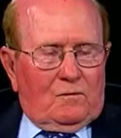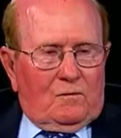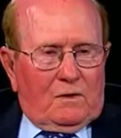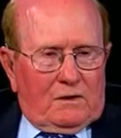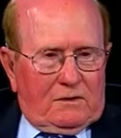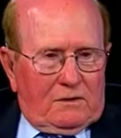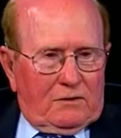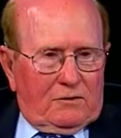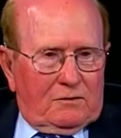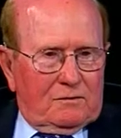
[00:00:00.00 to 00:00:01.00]
one of the
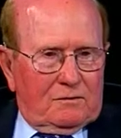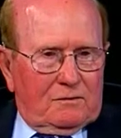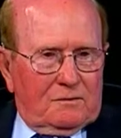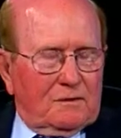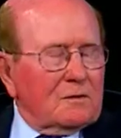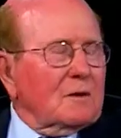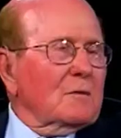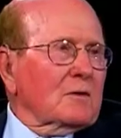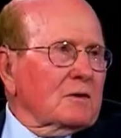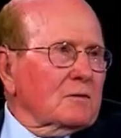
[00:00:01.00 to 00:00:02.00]
other
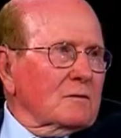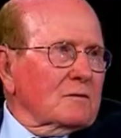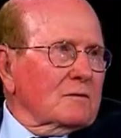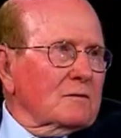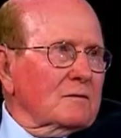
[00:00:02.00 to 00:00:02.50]
companies was,